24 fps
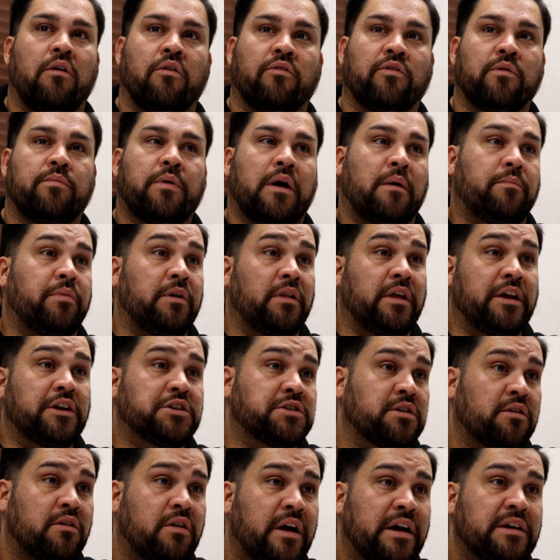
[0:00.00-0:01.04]

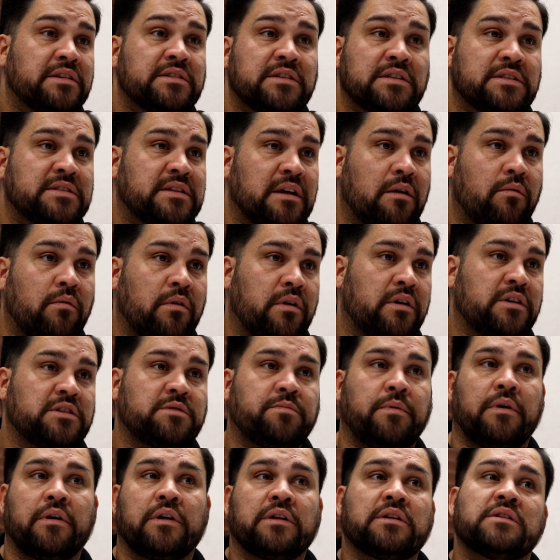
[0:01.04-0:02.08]
overpopulation crisis that we're
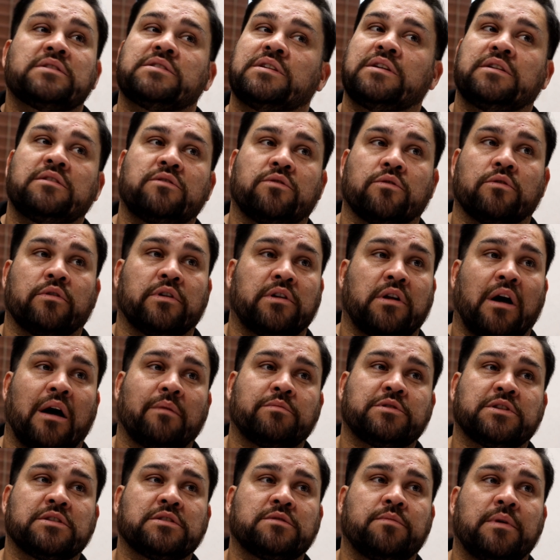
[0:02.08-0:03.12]
experiencing through
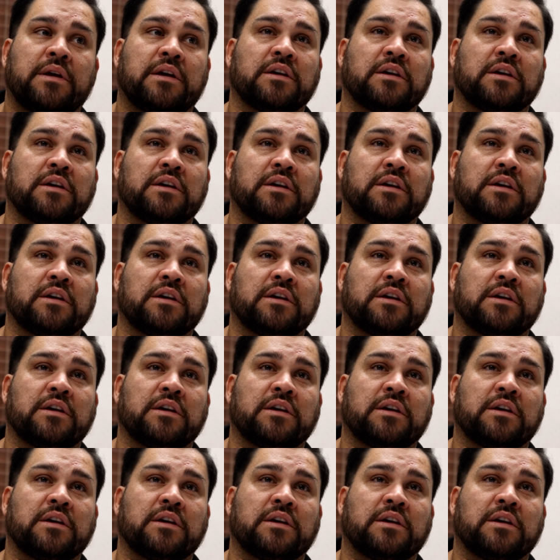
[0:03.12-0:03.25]
adoptions,